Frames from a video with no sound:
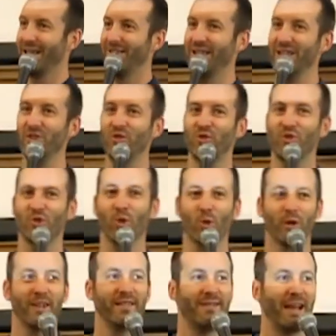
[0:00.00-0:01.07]
These
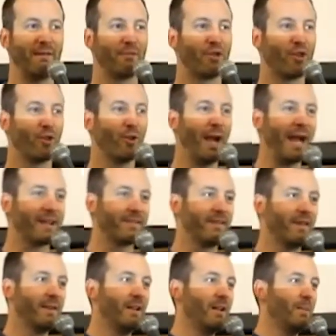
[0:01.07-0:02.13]
stories have
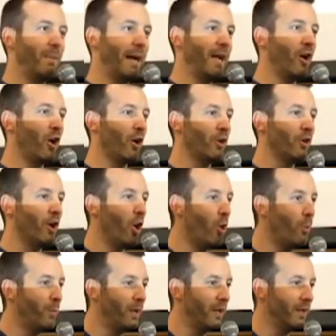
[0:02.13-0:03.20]
cracked my heart
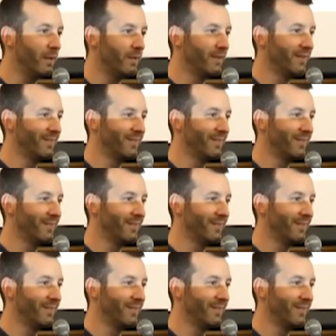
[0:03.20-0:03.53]
open,